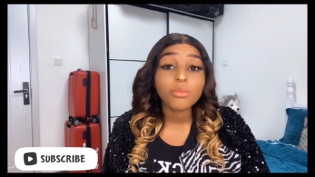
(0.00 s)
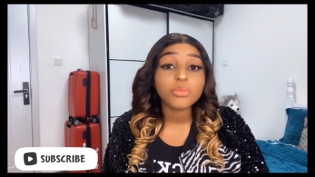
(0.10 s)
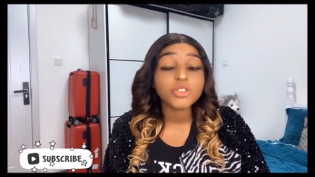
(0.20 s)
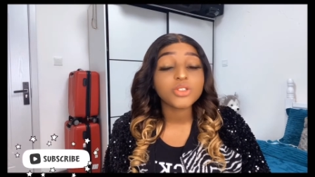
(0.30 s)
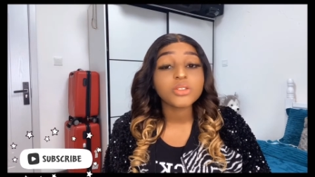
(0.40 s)

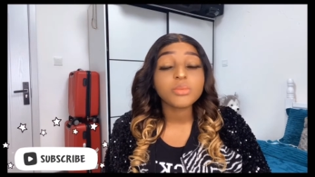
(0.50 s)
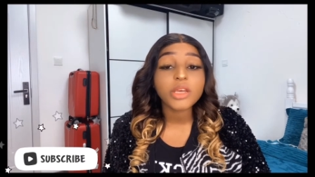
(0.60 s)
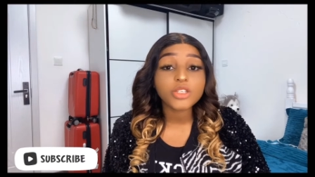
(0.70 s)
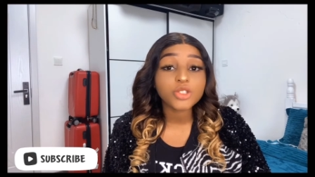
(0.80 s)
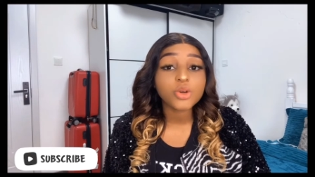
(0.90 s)
but just
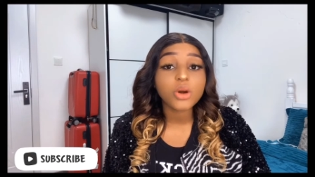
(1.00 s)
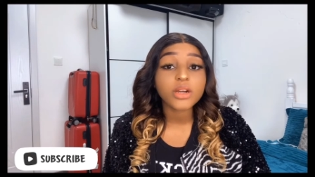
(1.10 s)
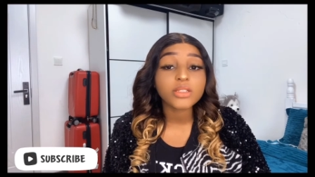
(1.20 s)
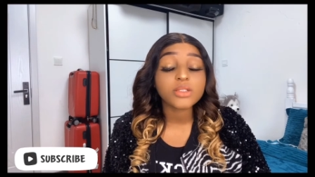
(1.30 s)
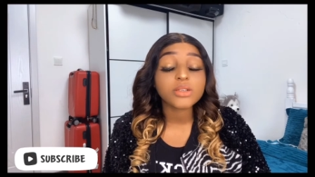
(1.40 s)
make
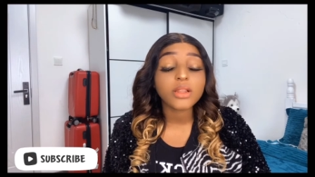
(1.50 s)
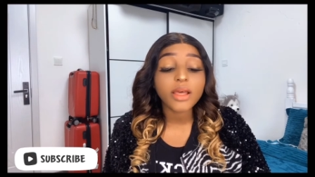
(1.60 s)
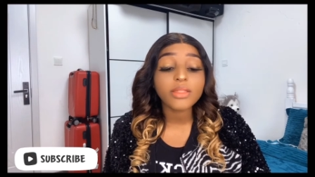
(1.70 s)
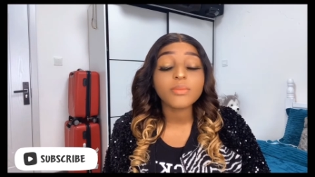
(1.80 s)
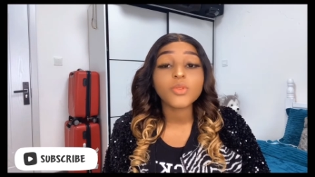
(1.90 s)
sure to
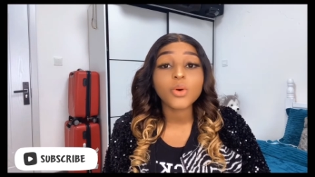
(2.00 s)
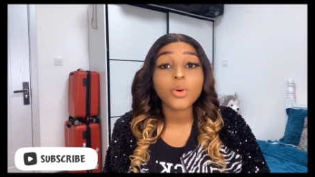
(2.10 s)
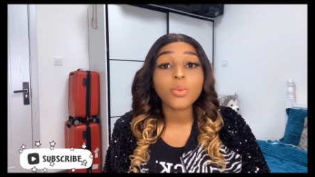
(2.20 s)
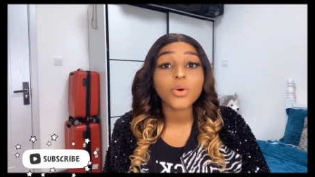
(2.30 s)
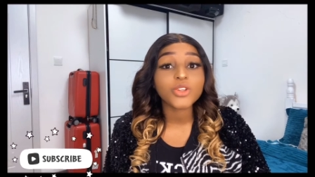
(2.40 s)
let them know
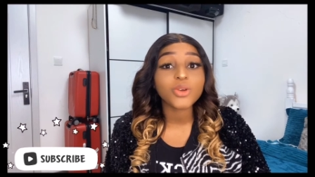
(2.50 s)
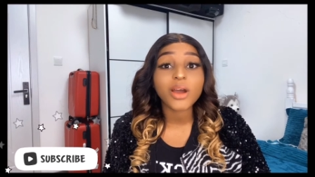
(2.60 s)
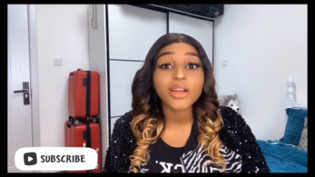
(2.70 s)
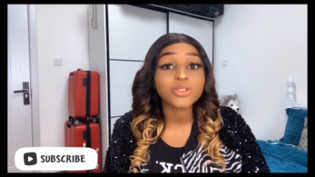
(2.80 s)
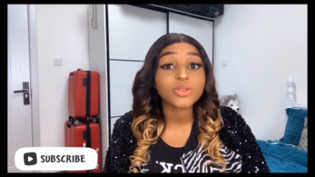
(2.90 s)
what you're
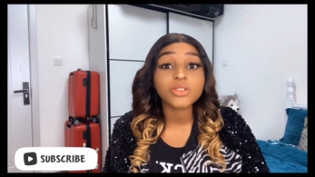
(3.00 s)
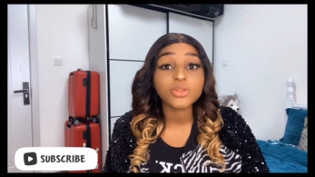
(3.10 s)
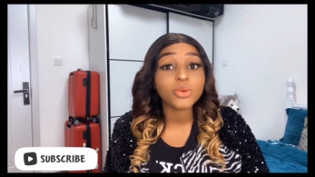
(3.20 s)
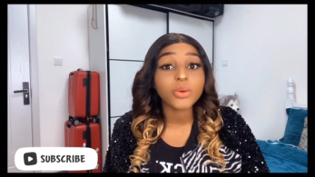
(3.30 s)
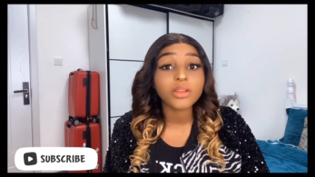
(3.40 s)
actually
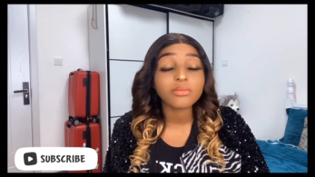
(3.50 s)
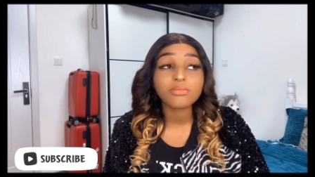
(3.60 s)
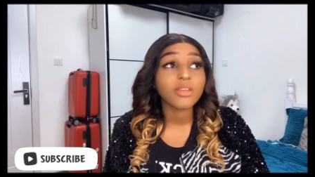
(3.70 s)
doing